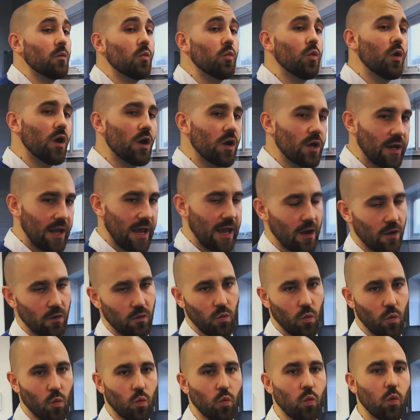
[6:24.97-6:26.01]
work out
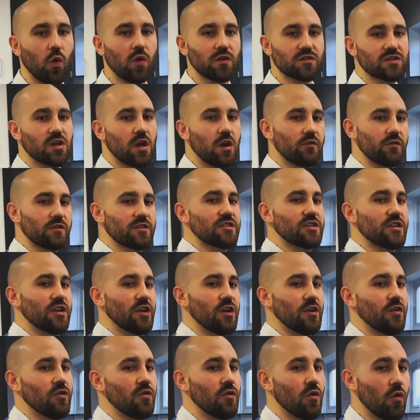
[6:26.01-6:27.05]
what our
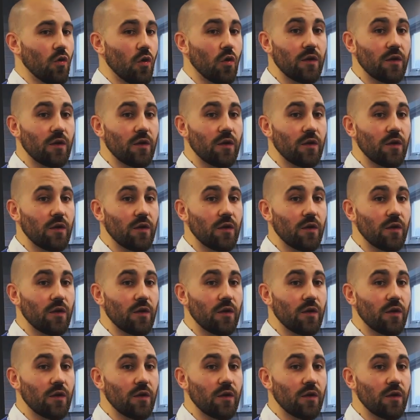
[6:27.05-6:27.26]
return on